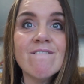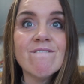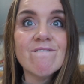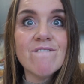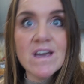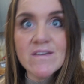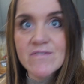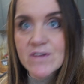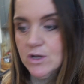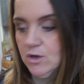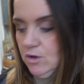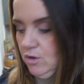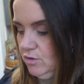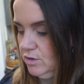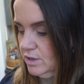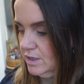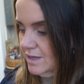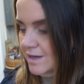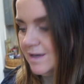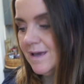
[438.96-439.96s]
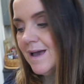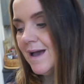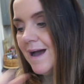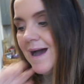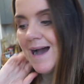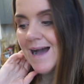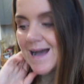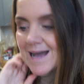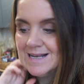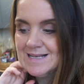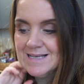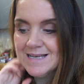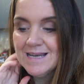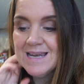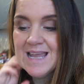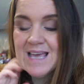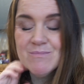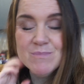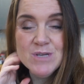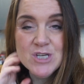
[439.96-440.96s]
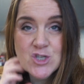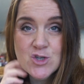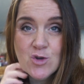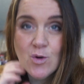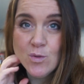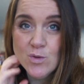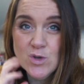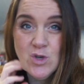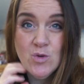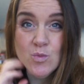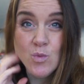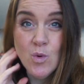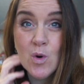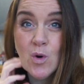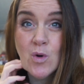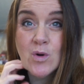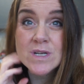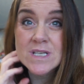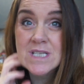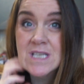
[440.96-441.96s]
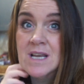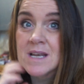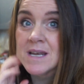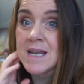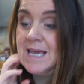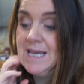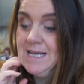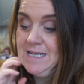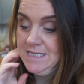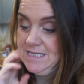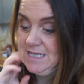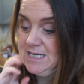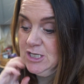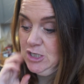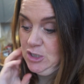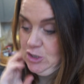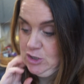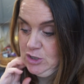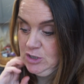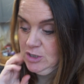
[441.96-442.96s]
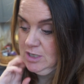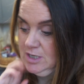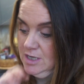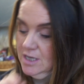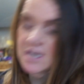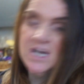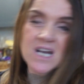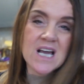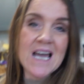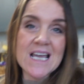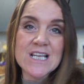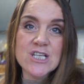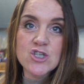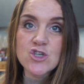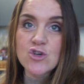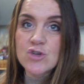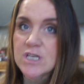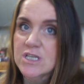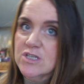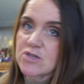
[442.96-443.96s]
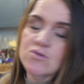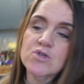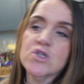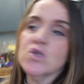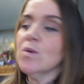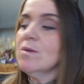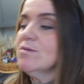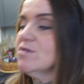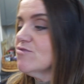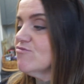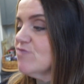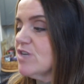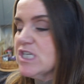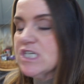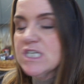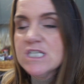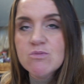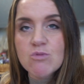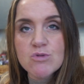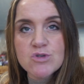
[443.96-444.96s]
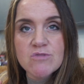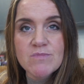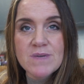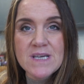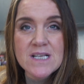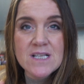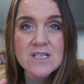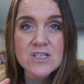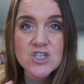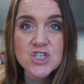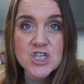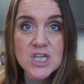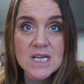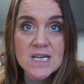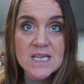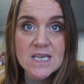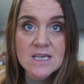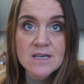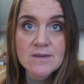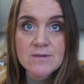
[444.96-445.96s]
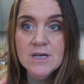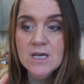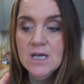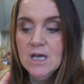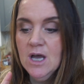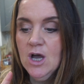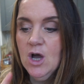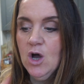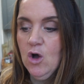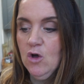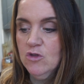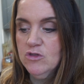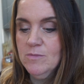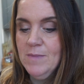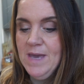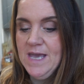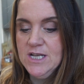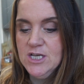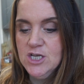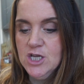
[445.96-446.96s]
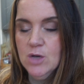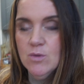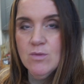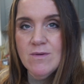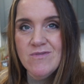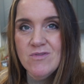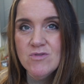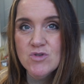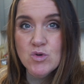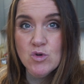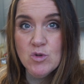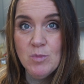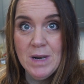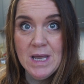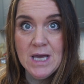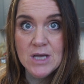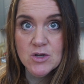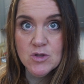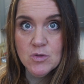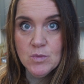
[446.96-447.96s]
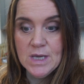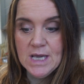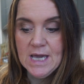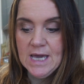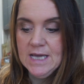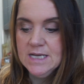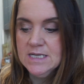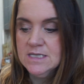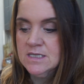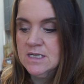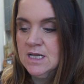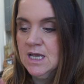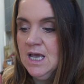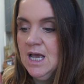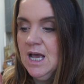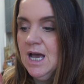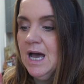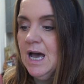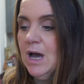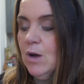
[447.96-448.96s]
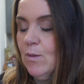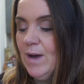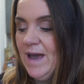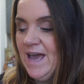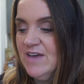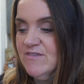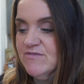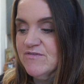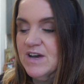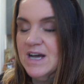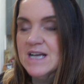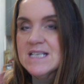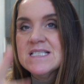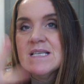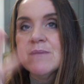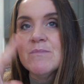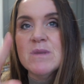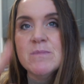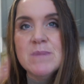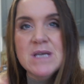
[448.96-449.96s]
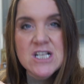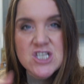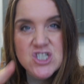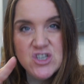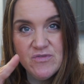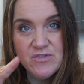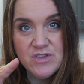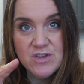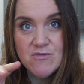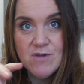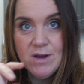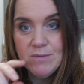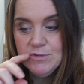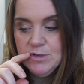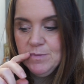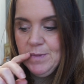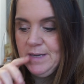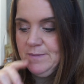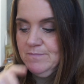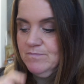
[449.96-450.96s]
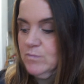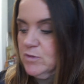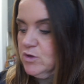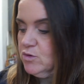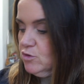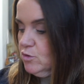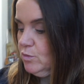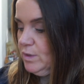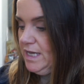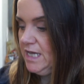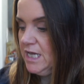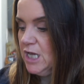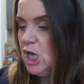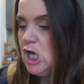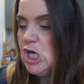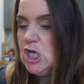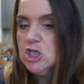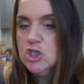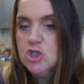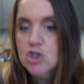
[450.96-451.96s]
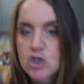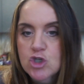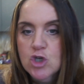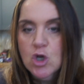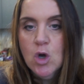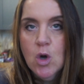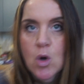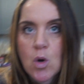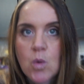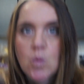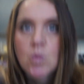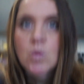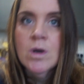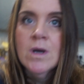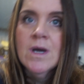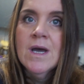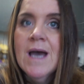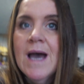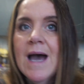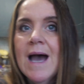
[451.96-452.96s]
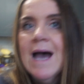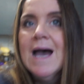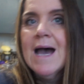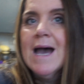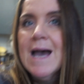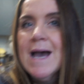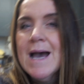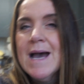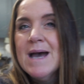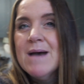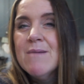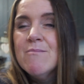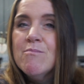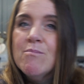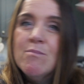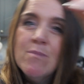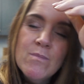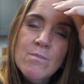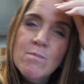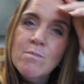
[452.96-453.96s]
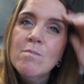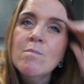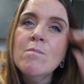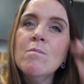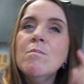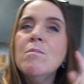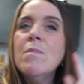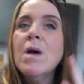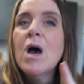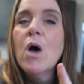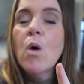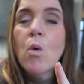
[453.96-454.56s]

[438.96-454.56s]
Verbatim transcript: five o'clock, and let me show you what tonight has kind of turned into. So it was originally supposed to be in chili on the menu, if you saw the plan on the weekend. However, some of the meals shifted around a bit through the week. So, um,